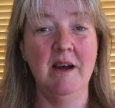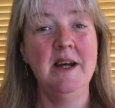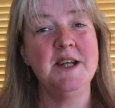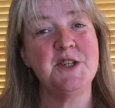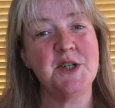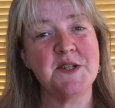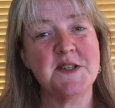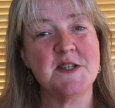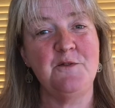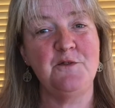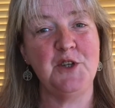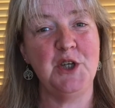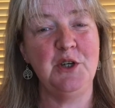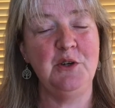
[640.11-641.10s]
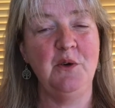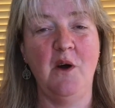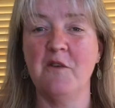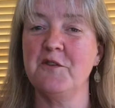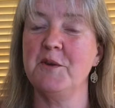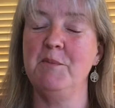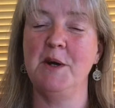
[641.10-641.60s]
just a few
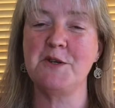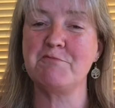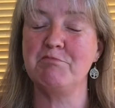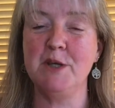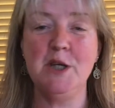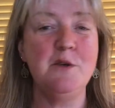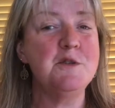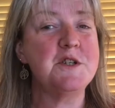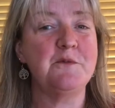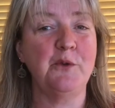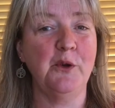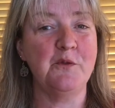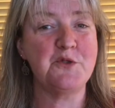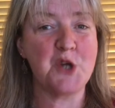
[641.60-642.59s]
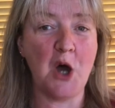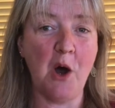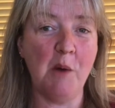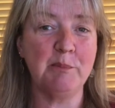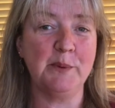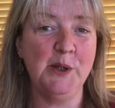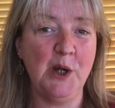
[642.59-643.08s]
of the most beautiful
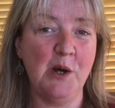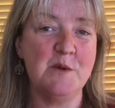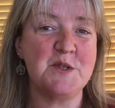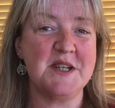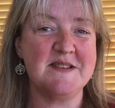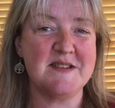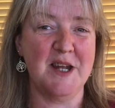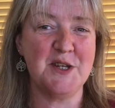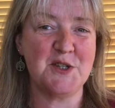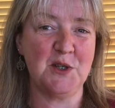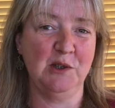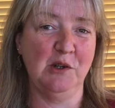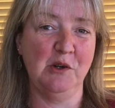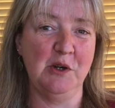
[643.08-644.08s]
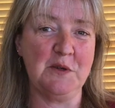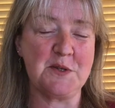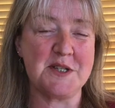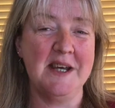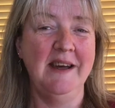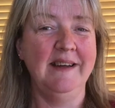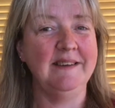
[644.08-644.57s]
top note essential oils
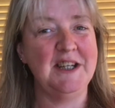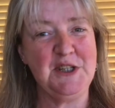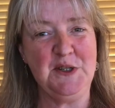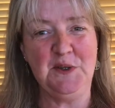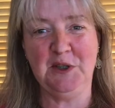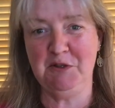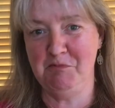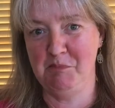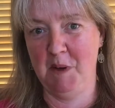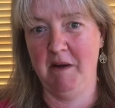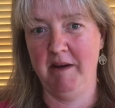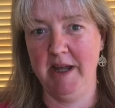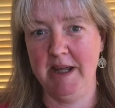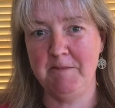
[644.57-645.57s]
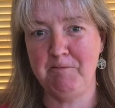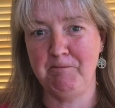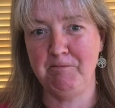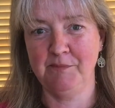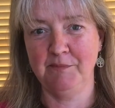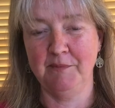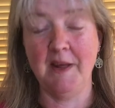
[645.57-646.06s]
that you can buy.
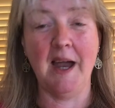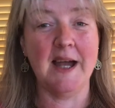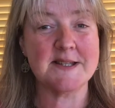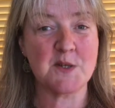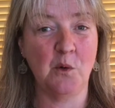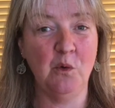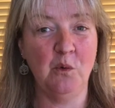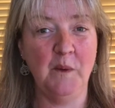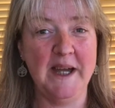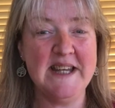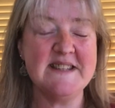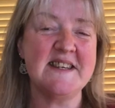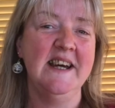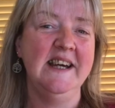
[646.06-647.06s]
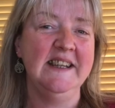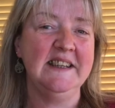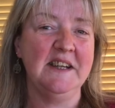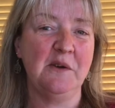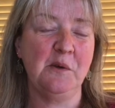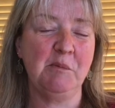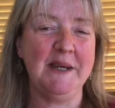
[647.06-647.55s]
As always,
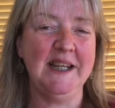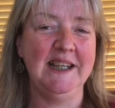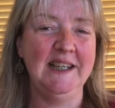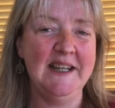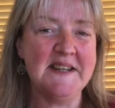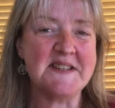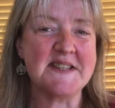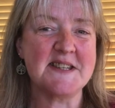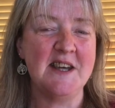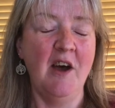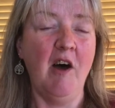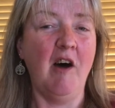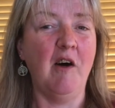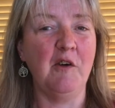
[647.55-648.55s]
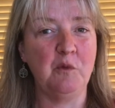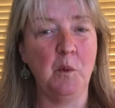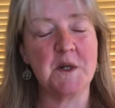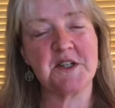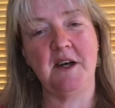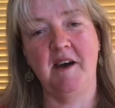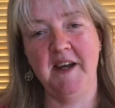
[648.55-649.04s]
there will be a list of
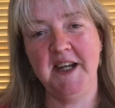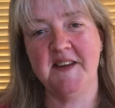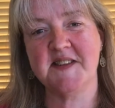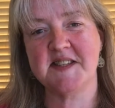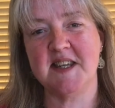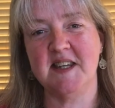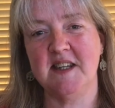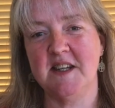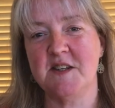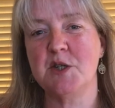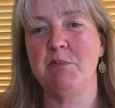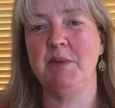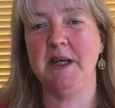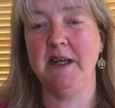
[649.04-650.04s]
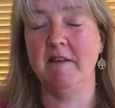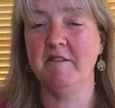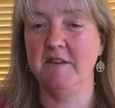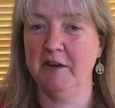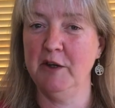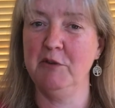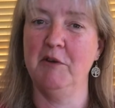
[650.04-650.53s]
what I consider to be
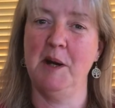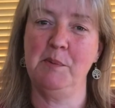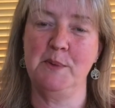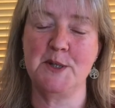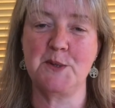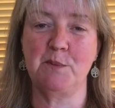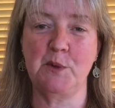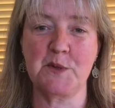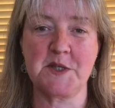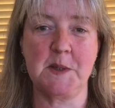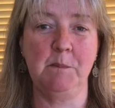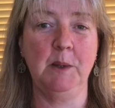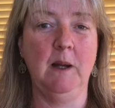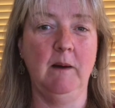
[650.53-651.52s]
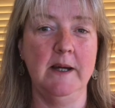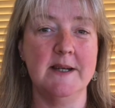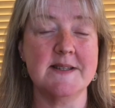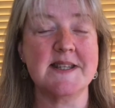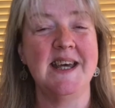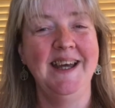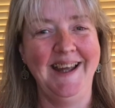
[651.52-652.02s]
very reputable
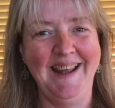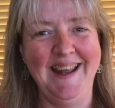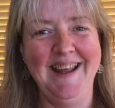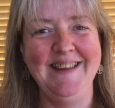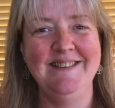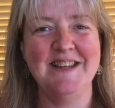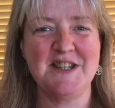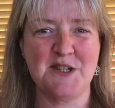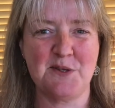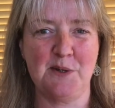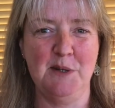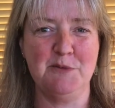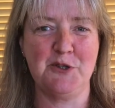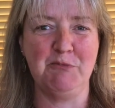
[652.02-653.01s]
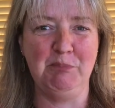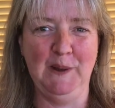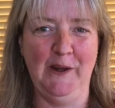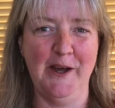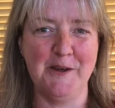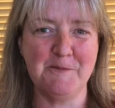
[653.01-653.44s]
suppliers in the description below.